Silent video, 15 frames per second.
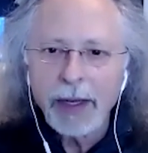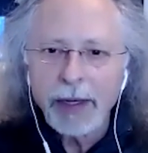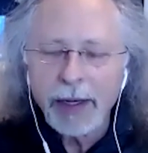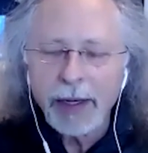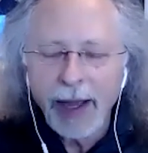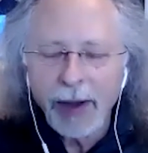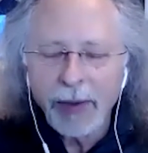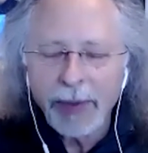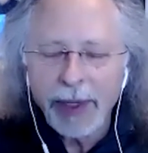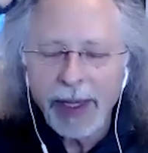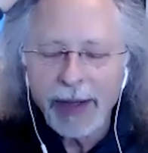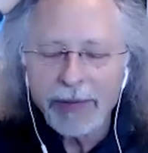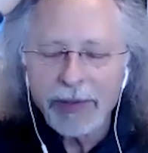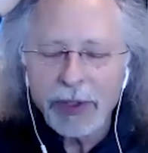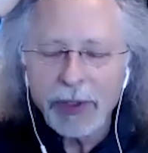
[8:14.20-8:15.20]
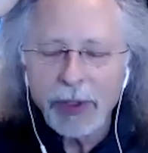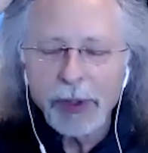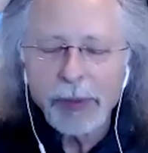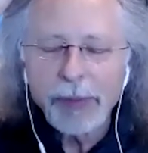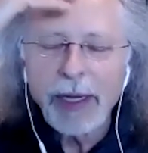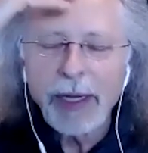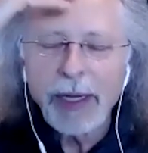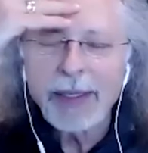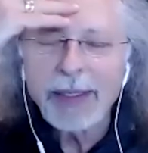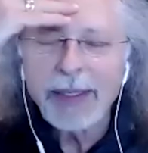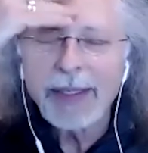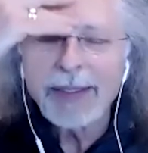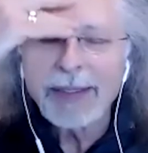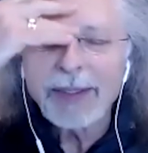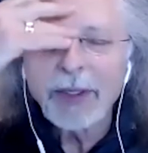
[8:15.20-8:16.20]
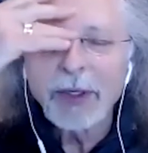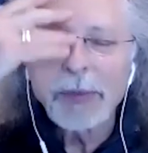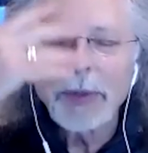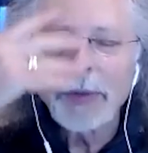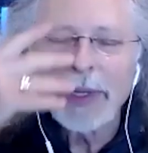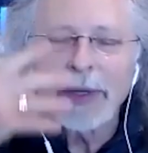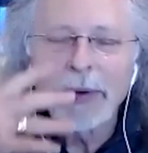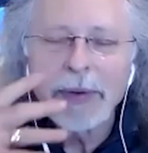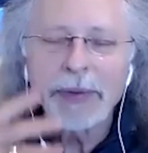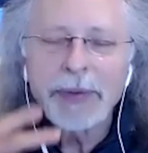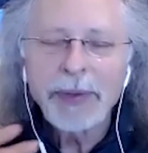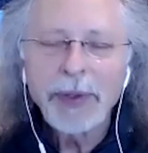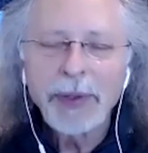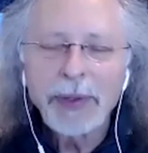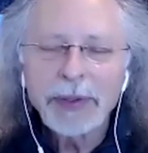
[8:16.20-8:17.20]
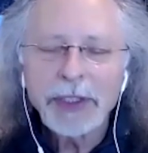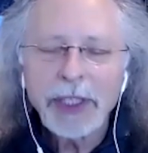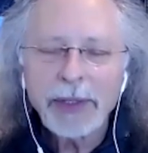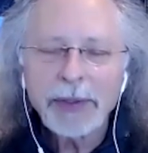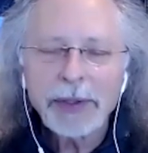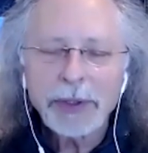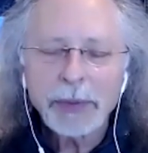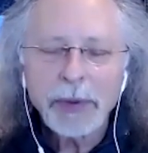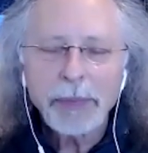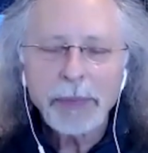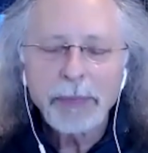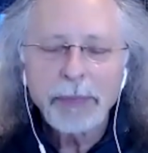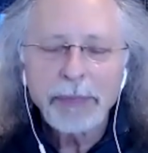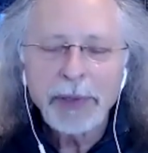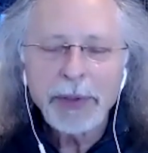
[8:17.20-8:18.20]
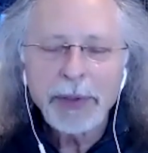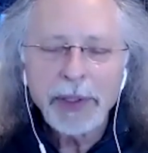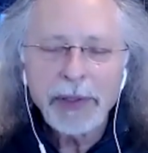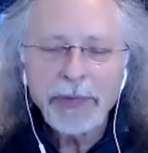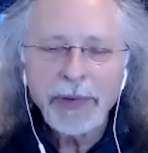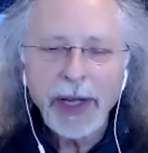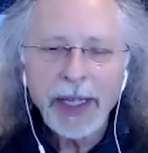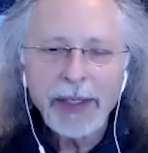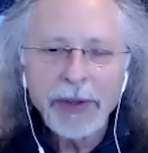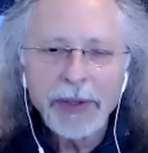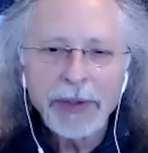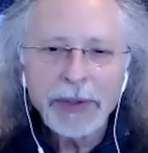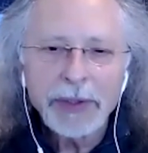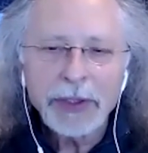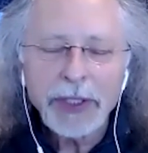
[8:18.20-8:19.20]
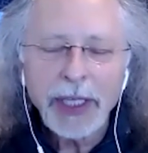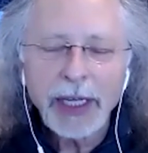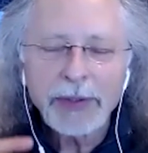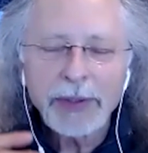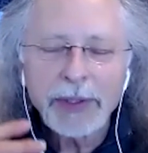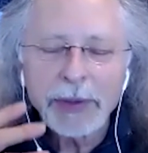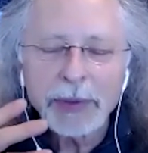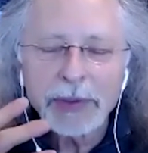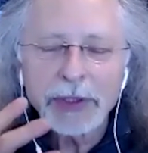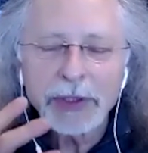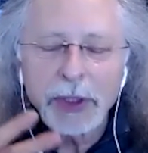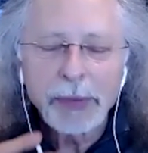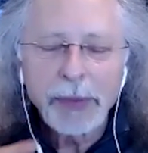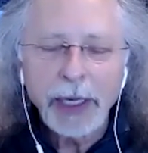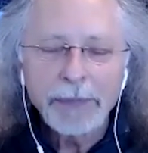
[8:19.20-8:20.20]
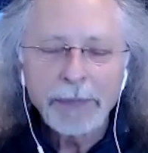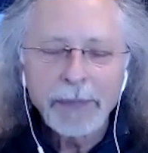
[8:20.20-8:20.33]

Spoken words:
now we have Soma and Soma. We go through the whole chakras. We're purifying all those chakras with Soma.